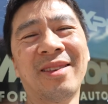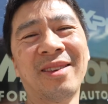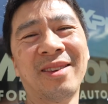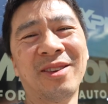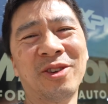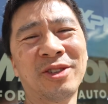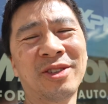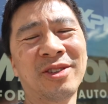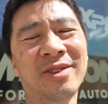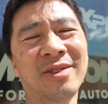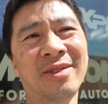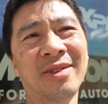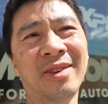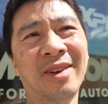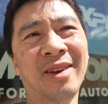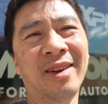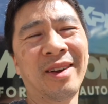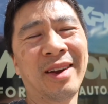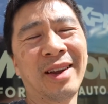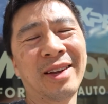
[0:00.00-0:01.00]
was,
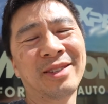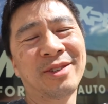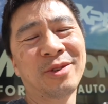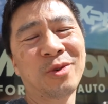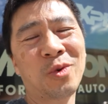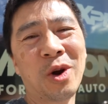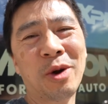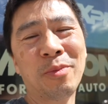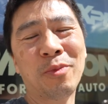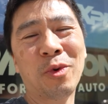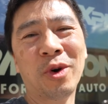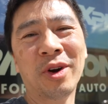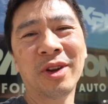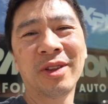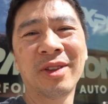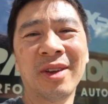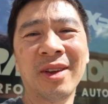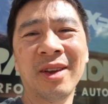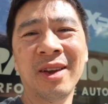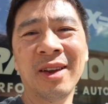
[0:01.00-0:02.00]
I guess, quite important.
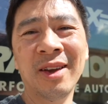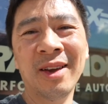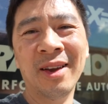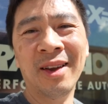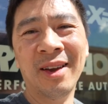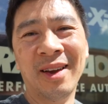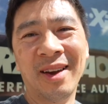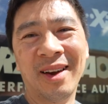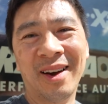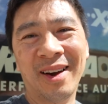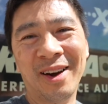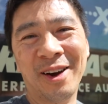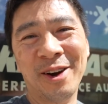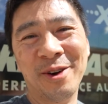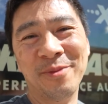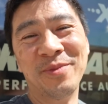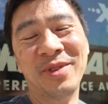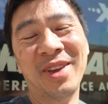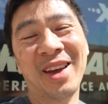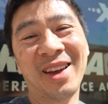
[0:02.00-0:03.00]

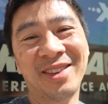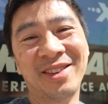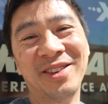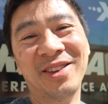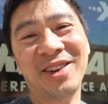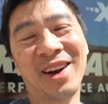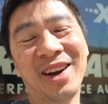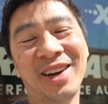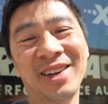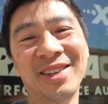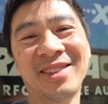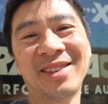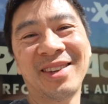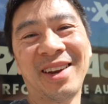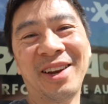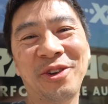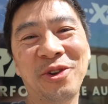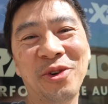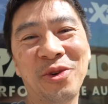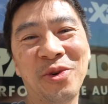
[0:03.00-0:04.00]
Um, yes, you guys,
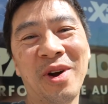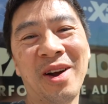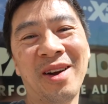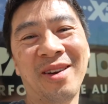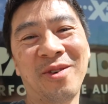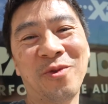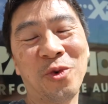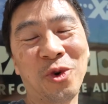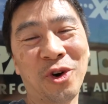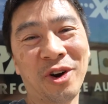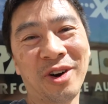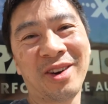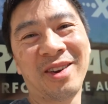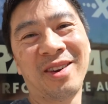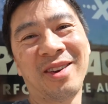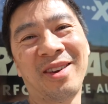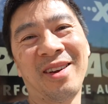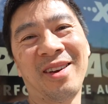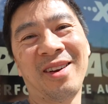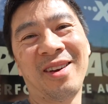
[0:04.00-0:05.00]
I do work
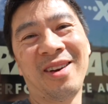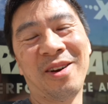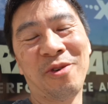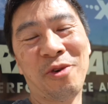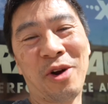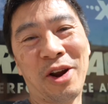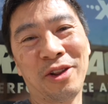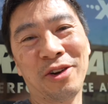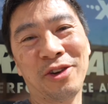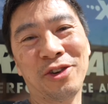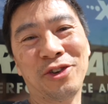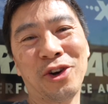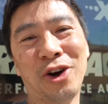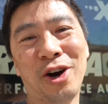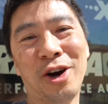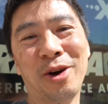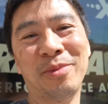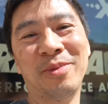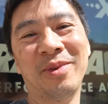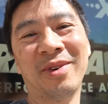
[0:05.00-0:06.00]
a regular
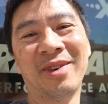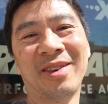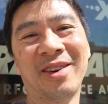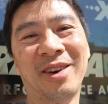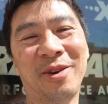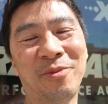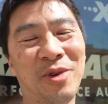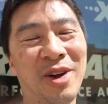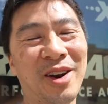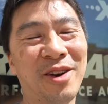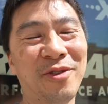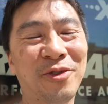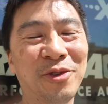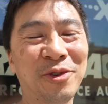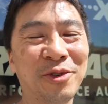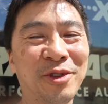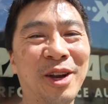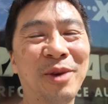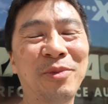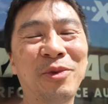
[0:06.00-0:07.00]
job. I'm not a
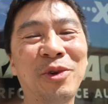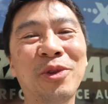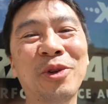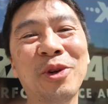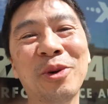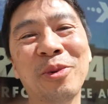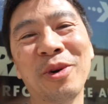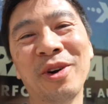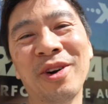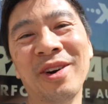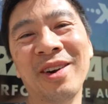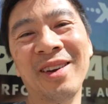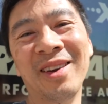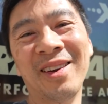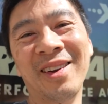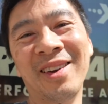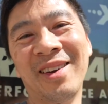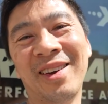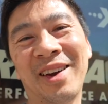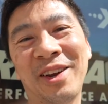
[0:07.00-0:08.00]
full-time YouTuber.
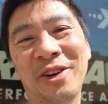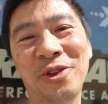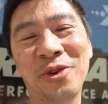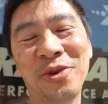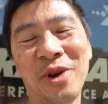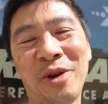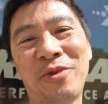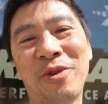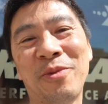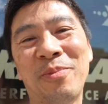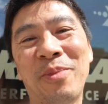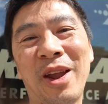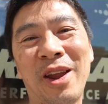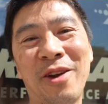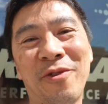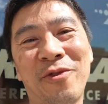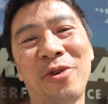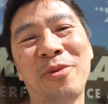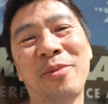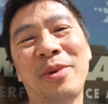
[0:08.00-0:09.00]
I do have to
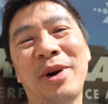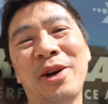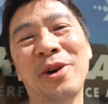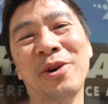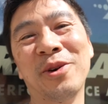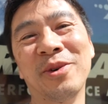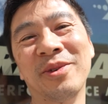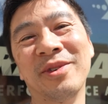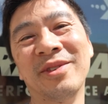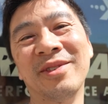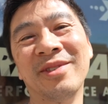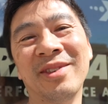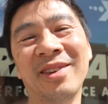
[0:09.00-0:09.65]
pay for my own